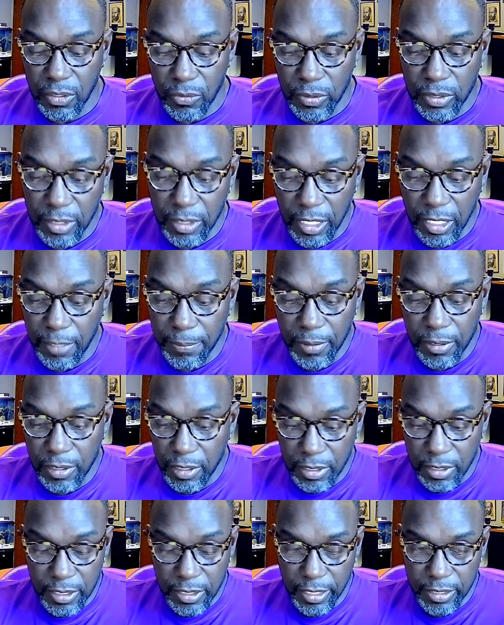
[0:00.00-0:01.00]
what happened
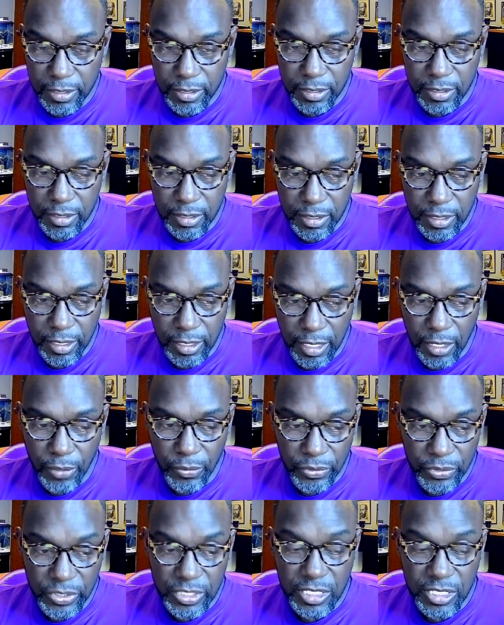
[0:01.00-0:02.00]
in Texas is that
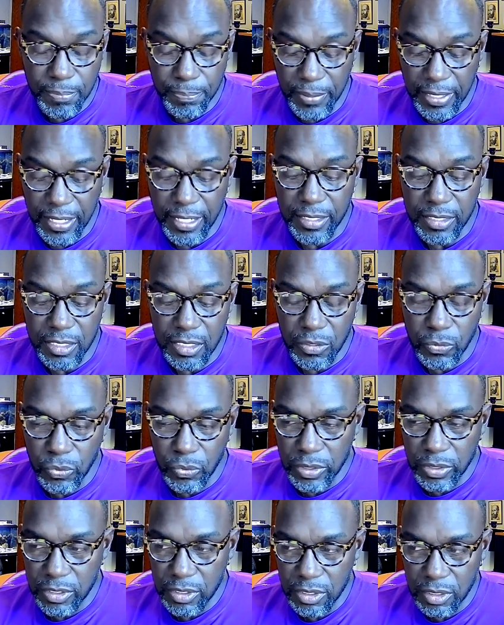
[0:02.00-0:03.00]
our response
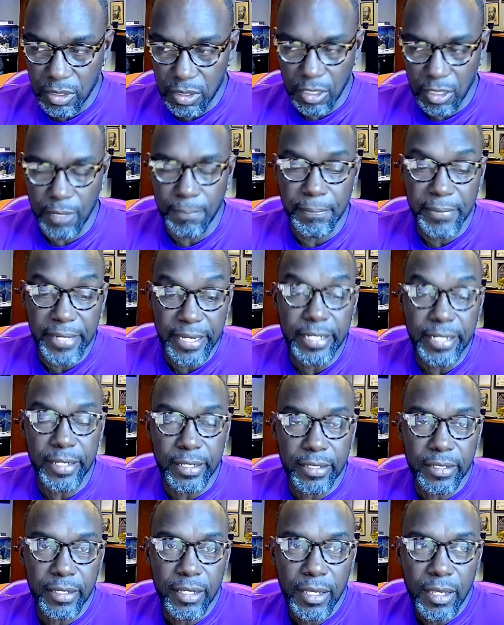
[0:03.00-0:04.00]
was
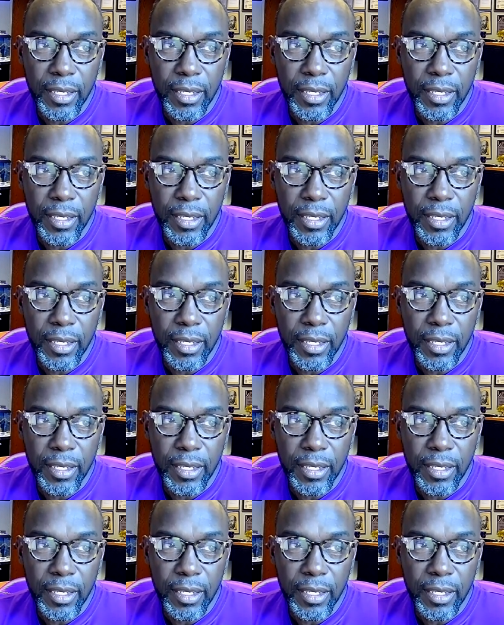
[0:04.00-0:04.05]
immediate.